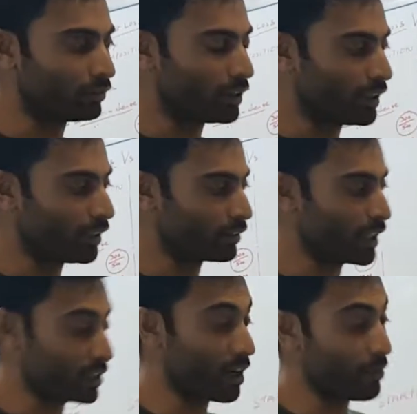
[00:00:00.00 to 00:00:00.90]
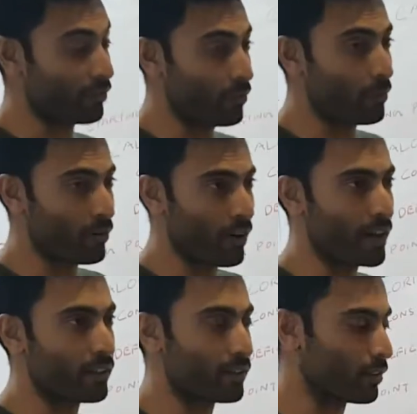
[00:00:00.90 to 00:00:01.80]
that's coming from a
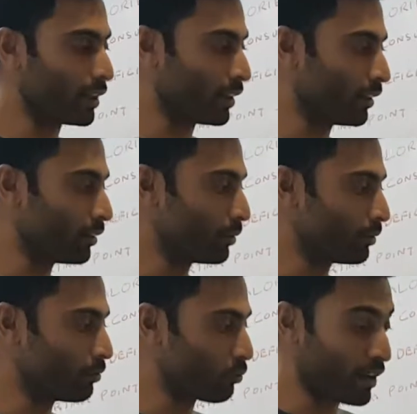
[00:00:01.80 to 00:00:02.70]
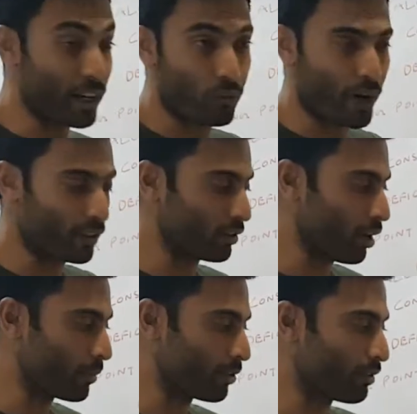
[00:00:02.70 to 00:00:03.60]
right weight,
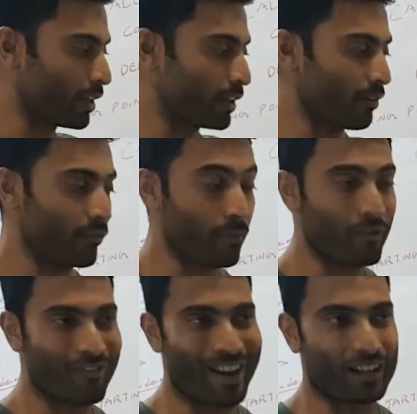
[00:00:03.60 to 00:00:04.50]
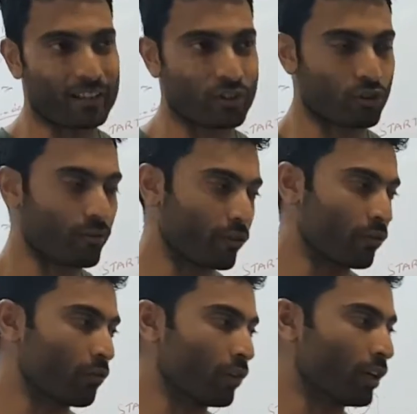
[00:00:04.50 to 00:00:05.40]
from fat instead of
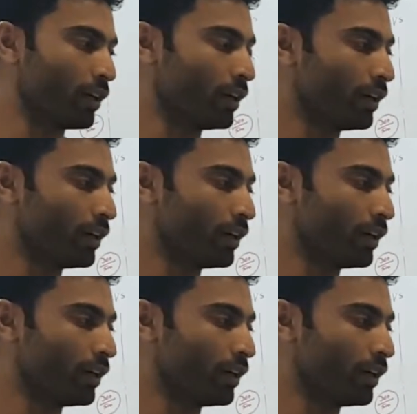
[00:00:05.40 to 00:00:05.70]
your